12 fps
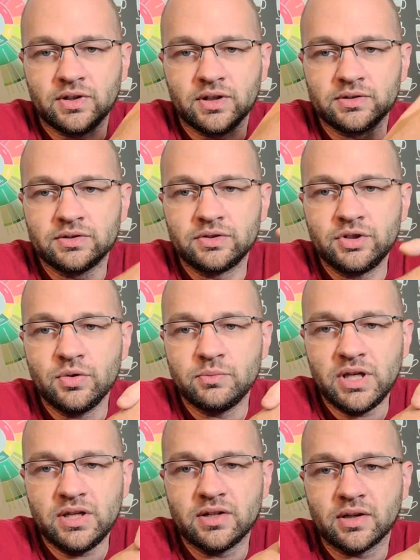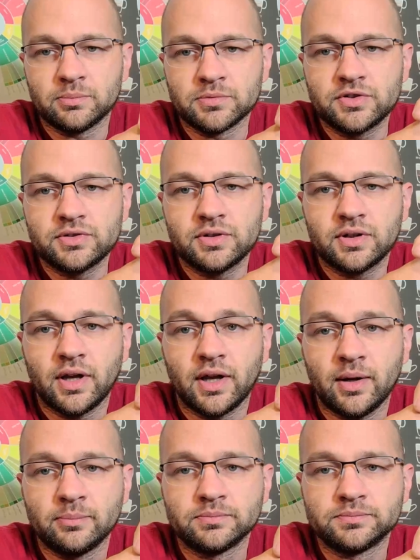the two mediums
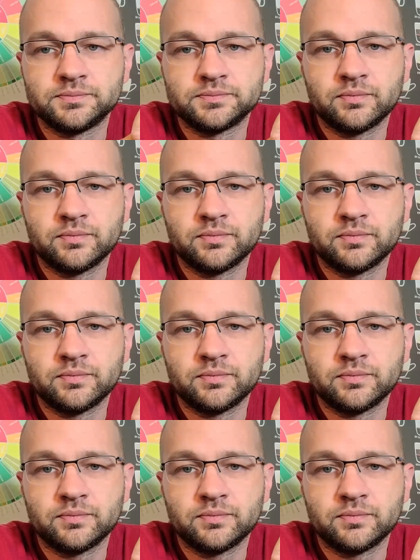um,